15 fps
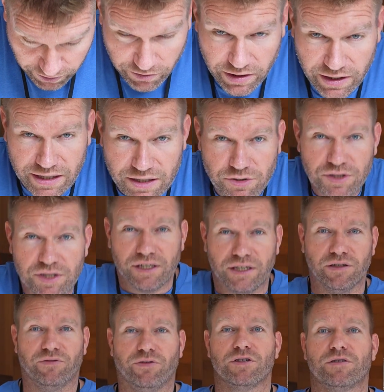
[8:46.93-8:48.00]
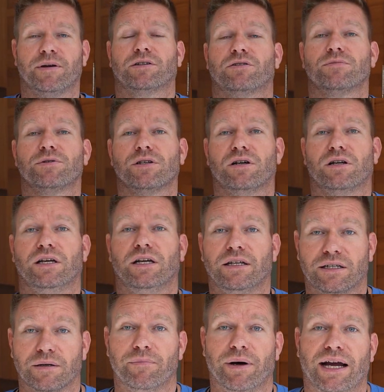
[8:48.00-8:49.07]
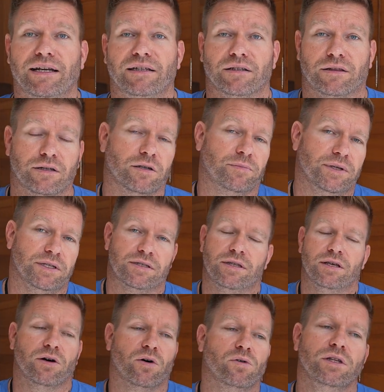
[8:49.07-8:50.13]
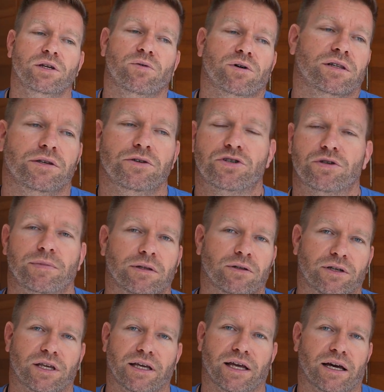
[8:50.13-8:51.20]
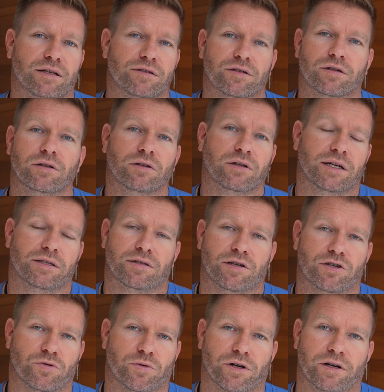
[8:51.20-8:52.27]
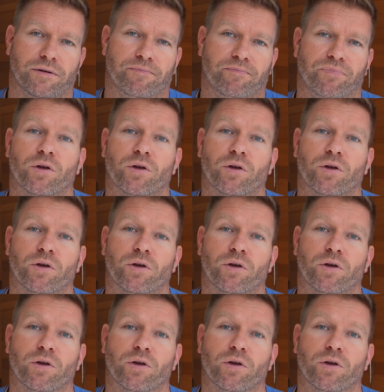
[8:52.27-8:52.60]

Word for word: you're really interested in a full spectrum sauna and combining the therapies, the only one that you should be looking at is a Clearlight sanctuary.